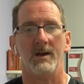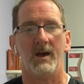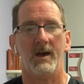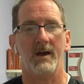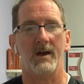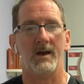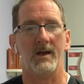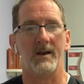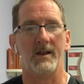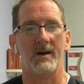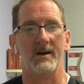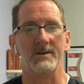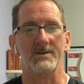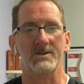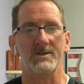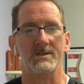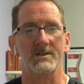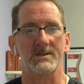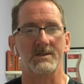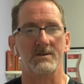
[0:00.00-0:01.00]
and
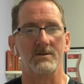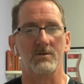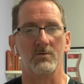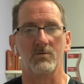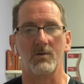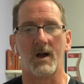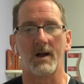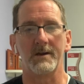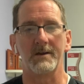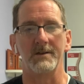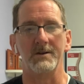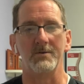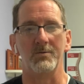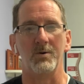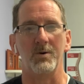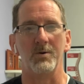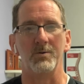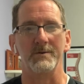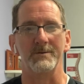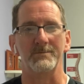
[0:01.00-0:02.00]
she's still rocking and
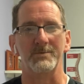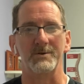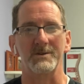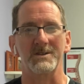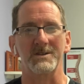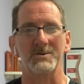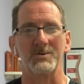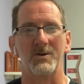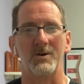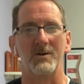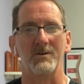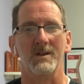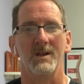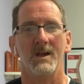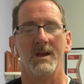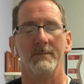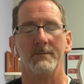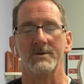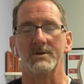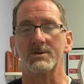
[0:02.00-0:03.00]
rolling pretty strong,
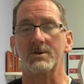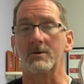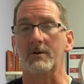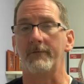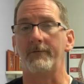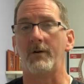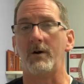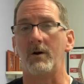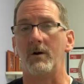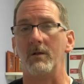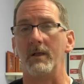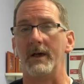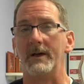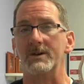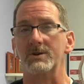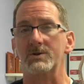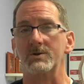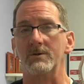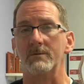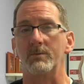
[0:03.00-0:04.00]
but she took a fall
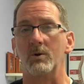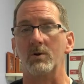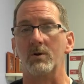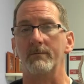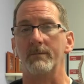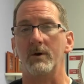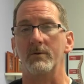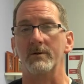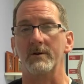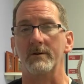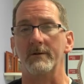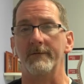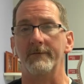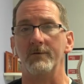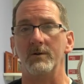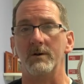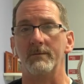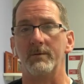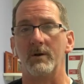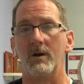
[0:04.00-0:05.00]
last year, broke a bone in her
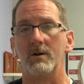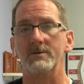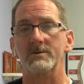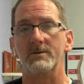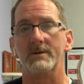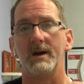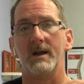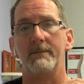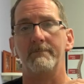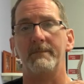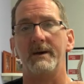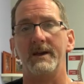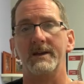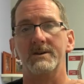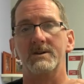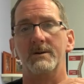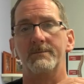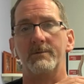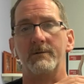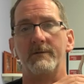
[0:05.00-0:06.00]
foot, but also kind of
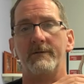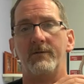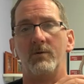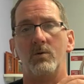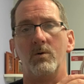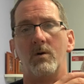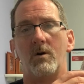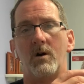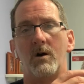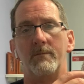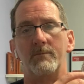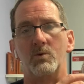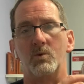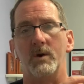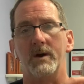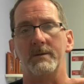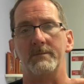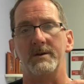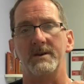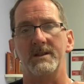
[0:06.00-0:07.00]
banged up her forearm
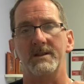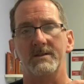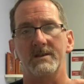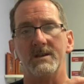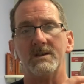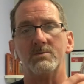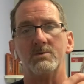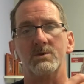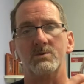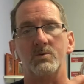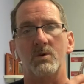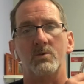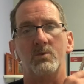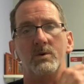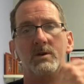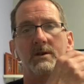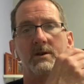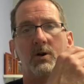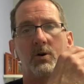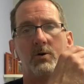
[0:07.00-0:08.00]
quite a bit, and this was what
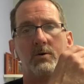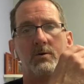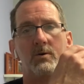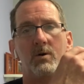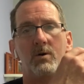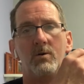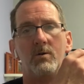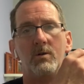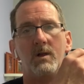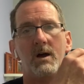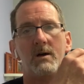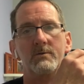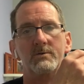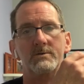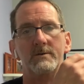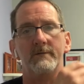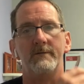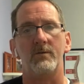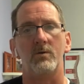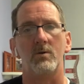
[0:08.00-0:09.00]
really hurt her a whole lot, was
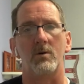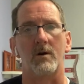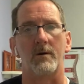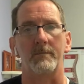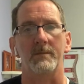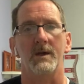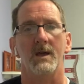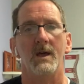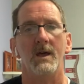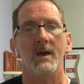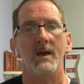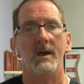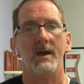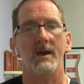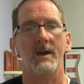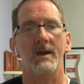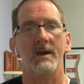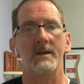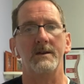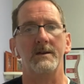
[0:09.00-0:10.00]
her forearm.
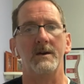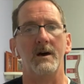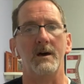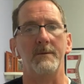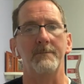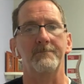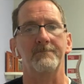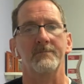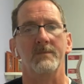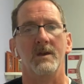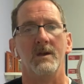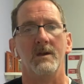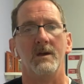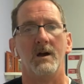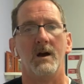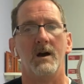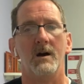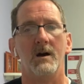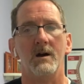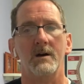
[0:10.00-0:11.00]
And
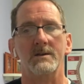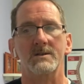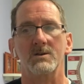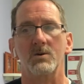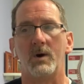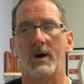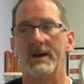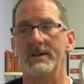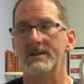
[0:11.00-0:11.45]
so I